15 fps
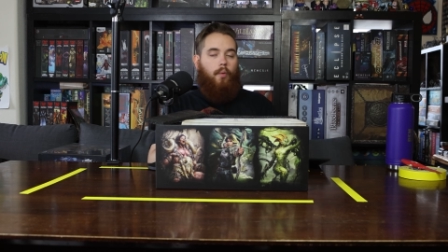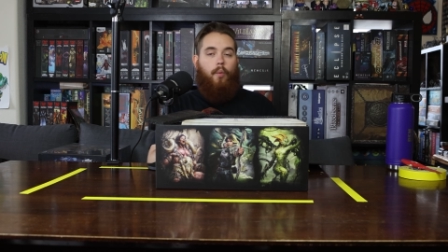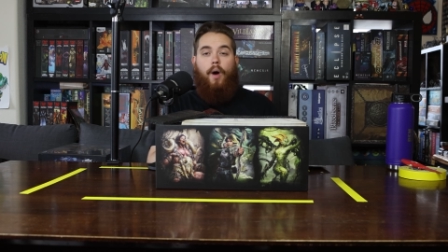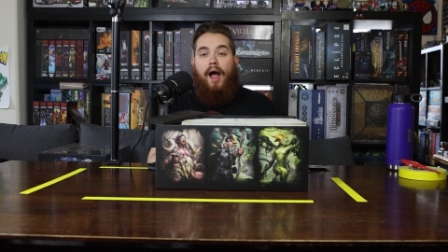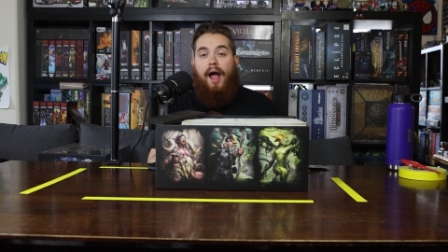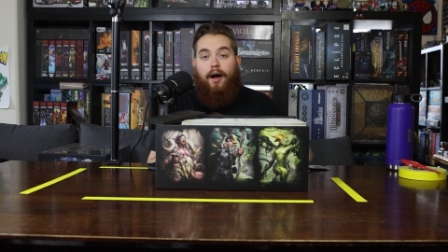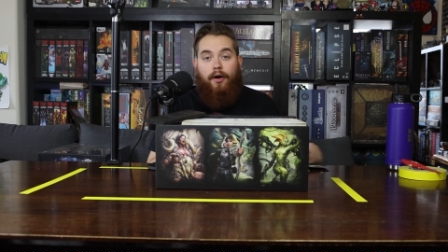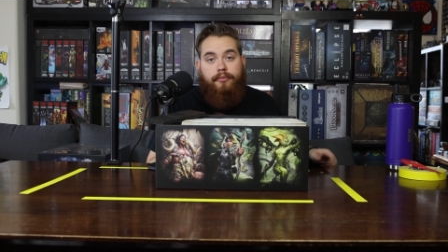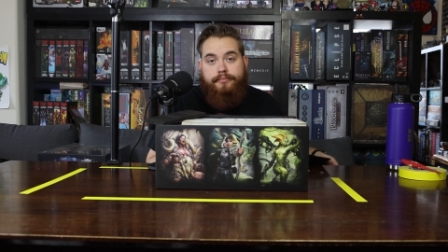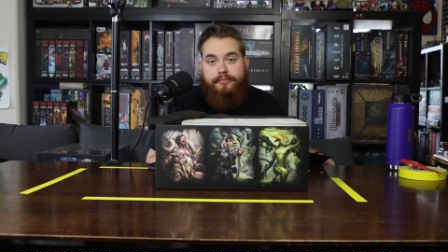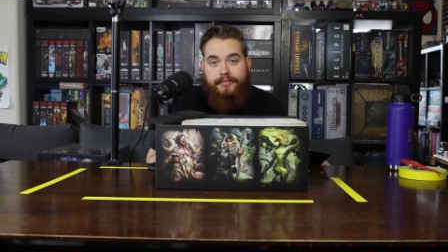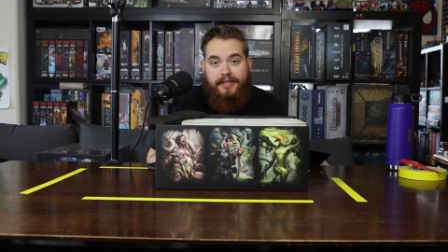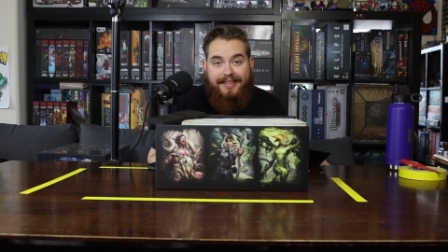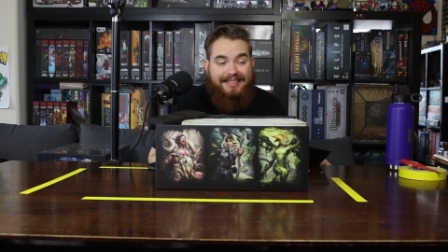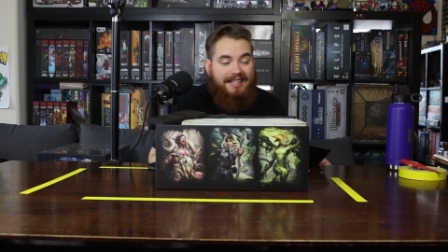Wow,
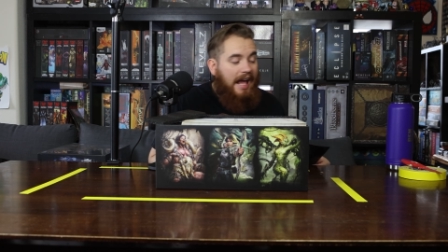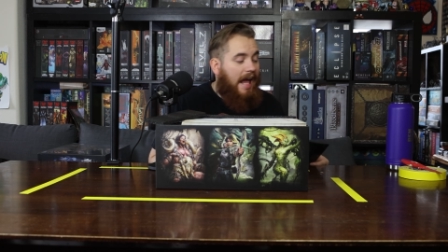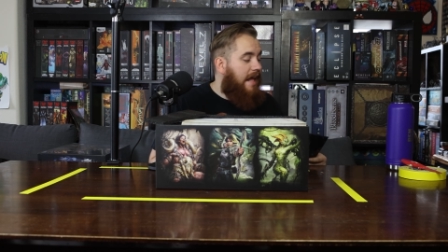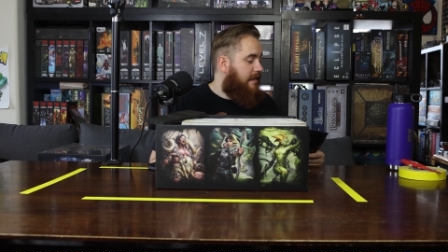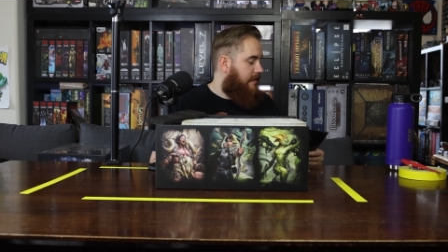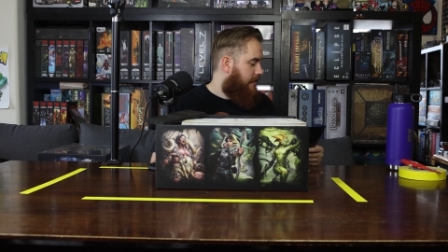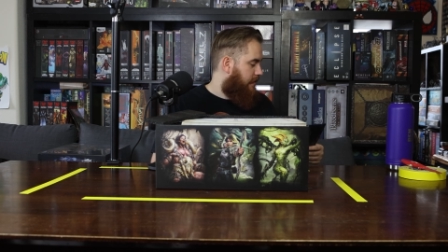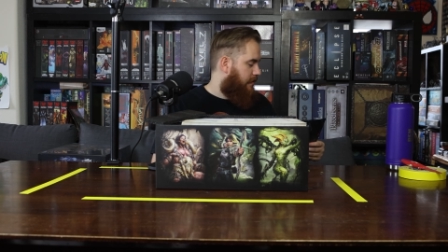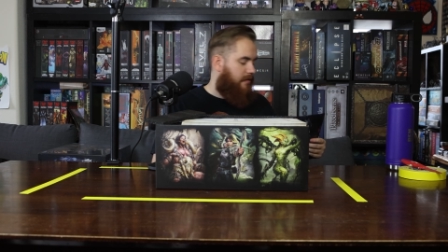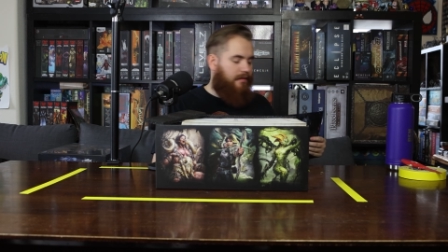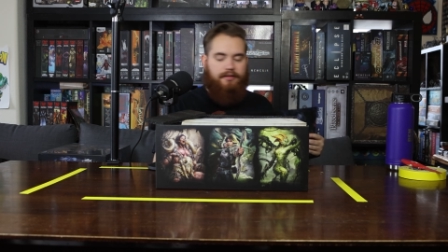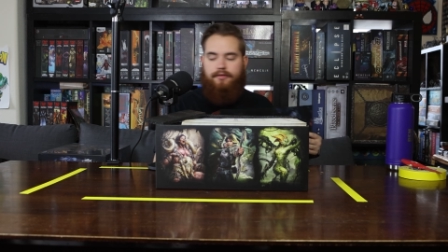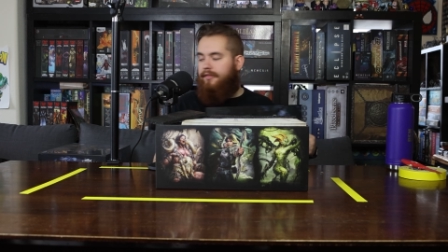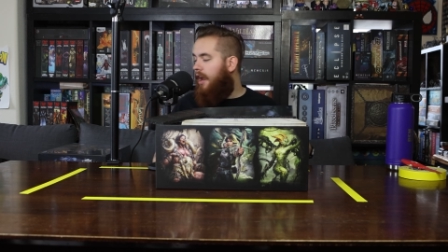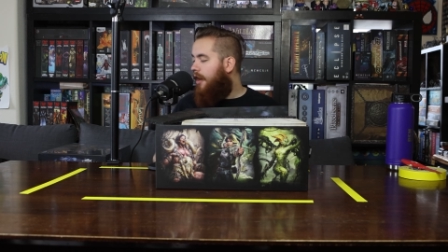intense,
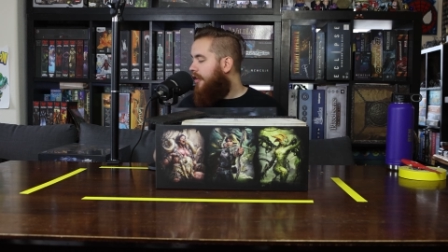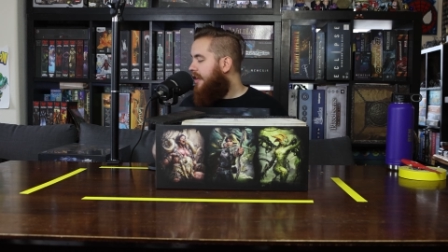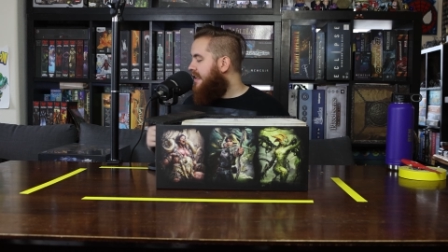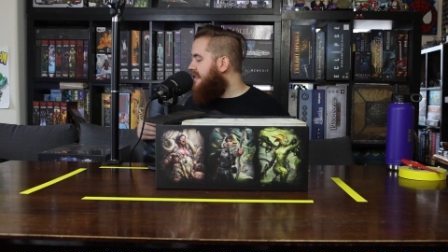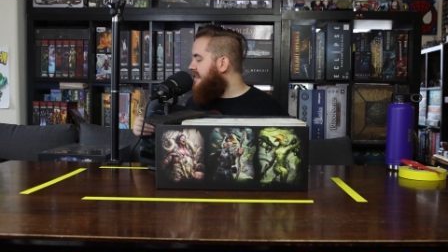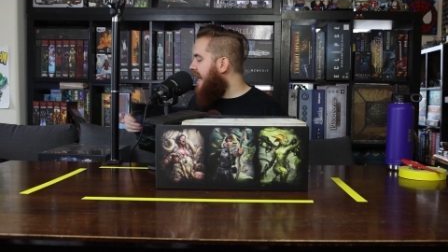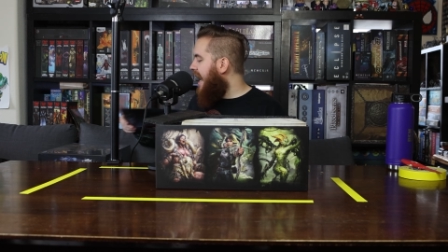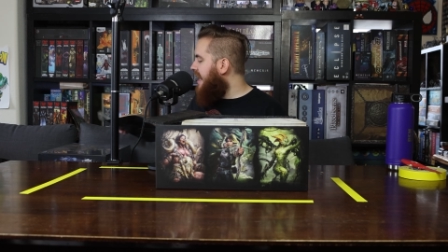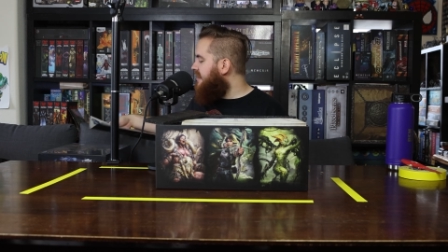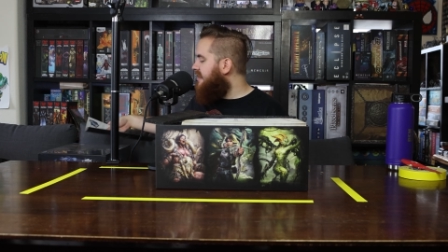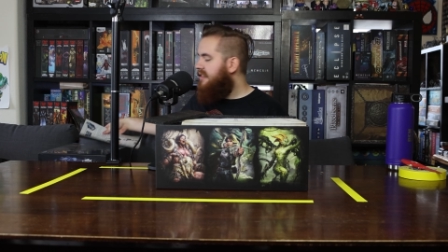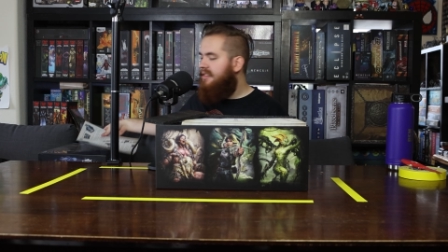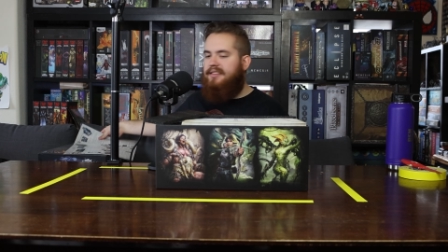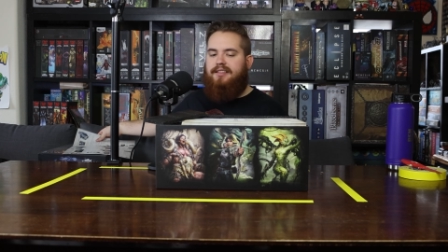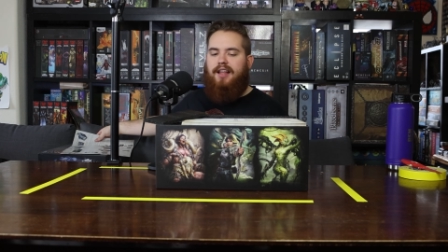very intense
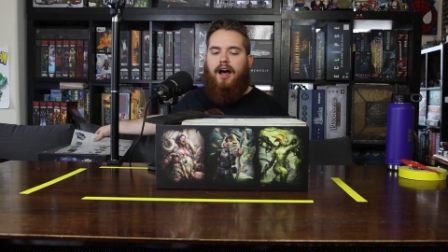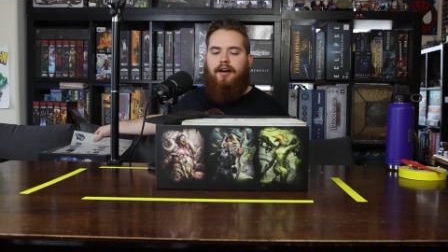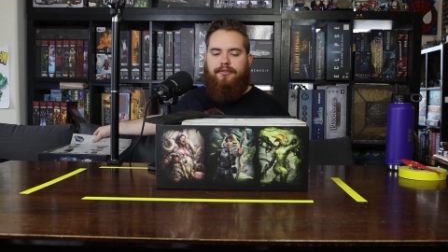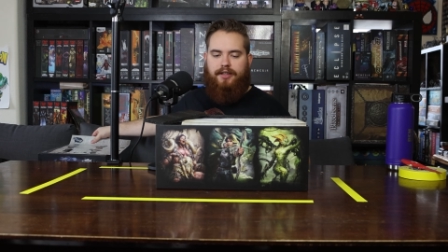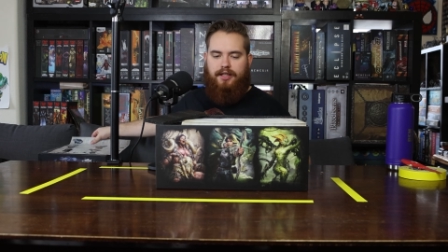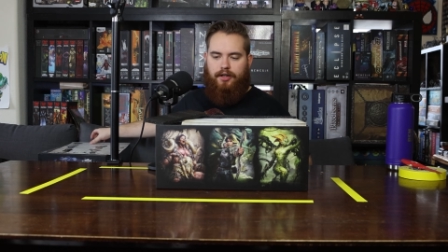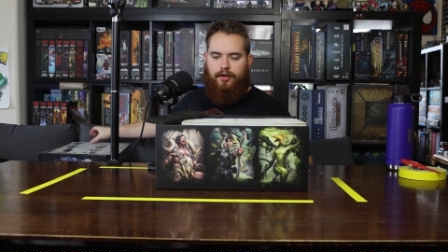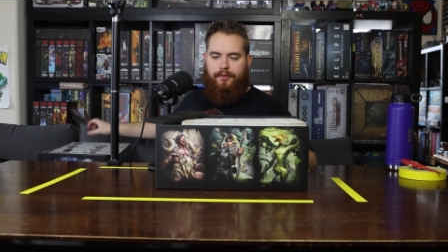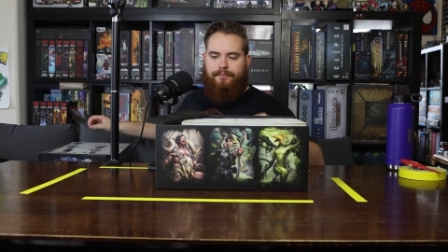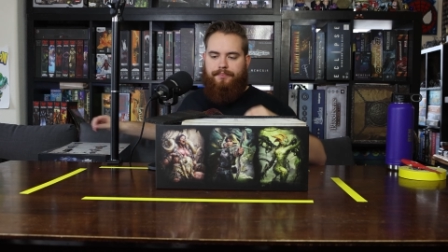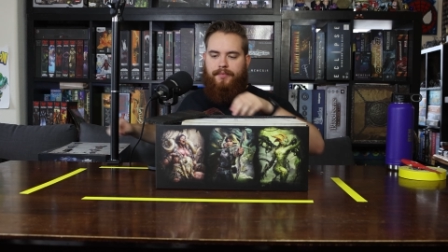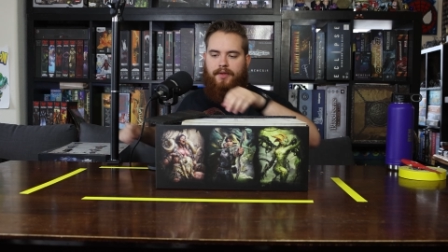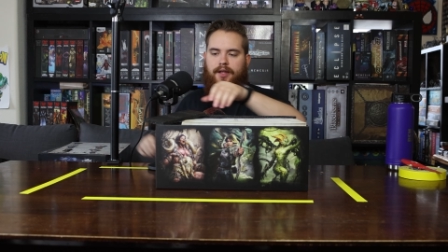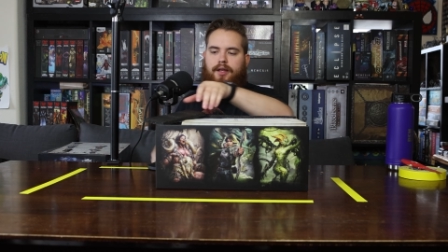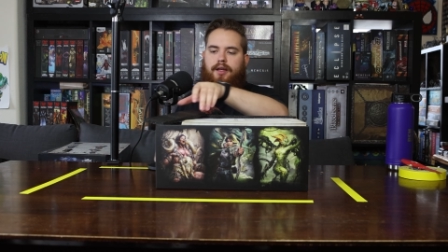stuff here.
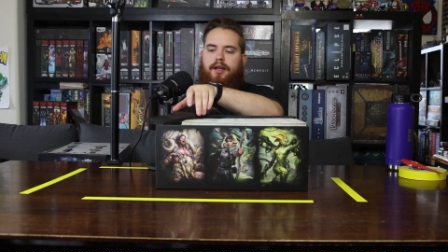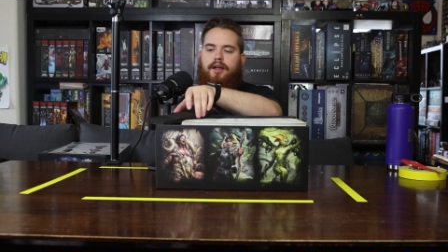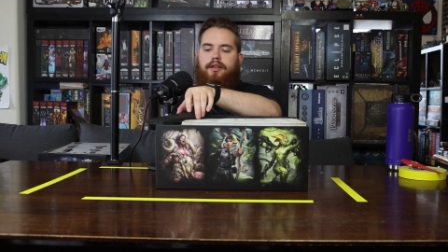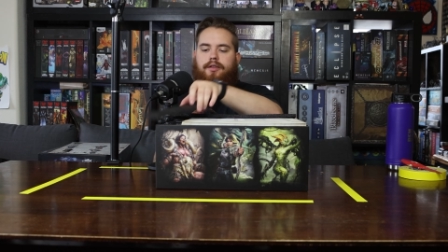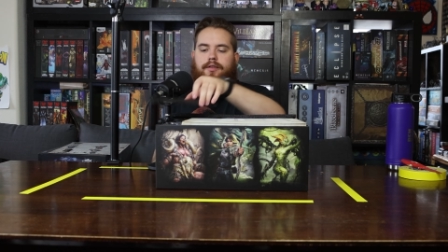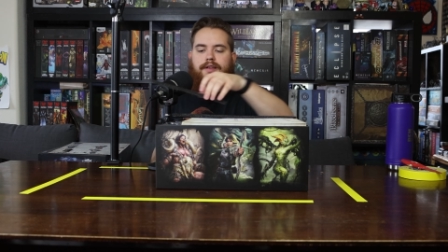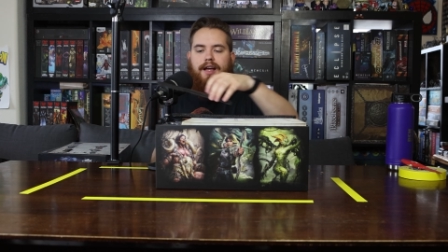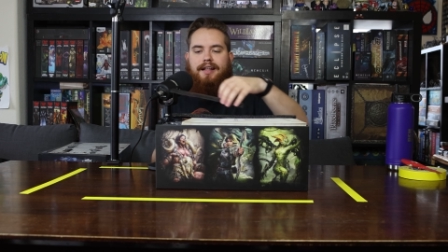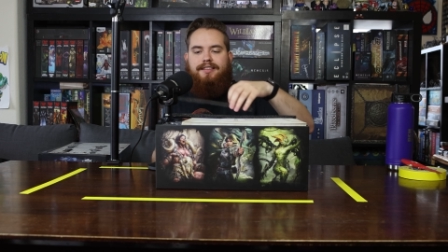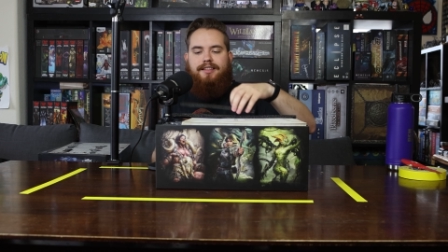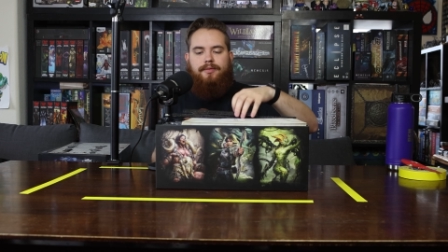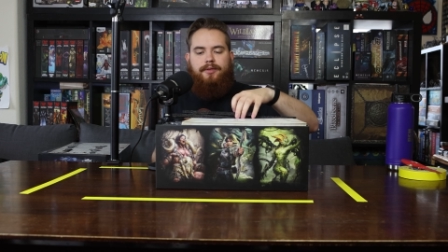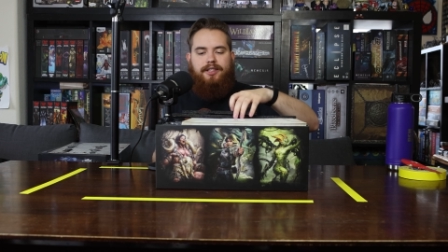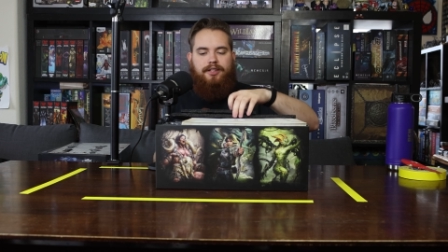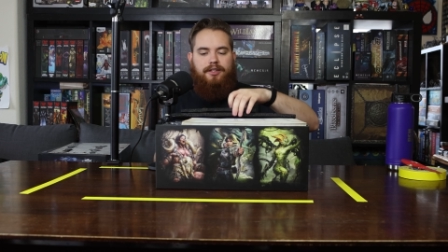So we've got
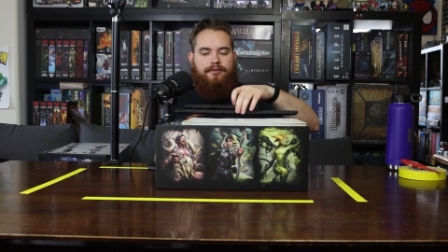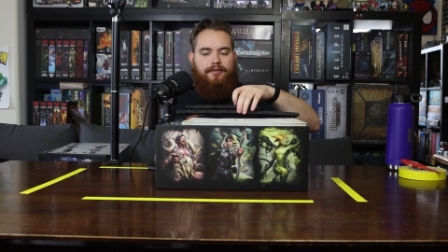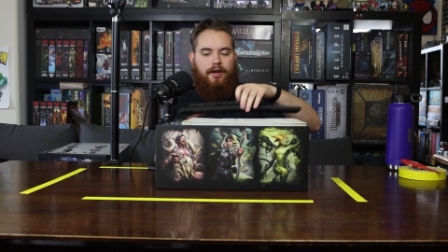some little